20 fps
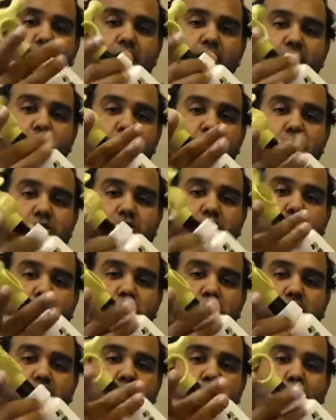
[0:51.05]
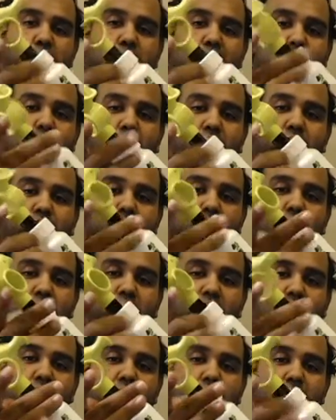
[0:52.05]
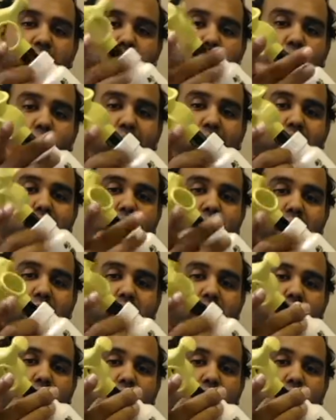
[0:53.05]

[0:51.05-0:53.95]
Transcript: You can just screw this right off and get right in there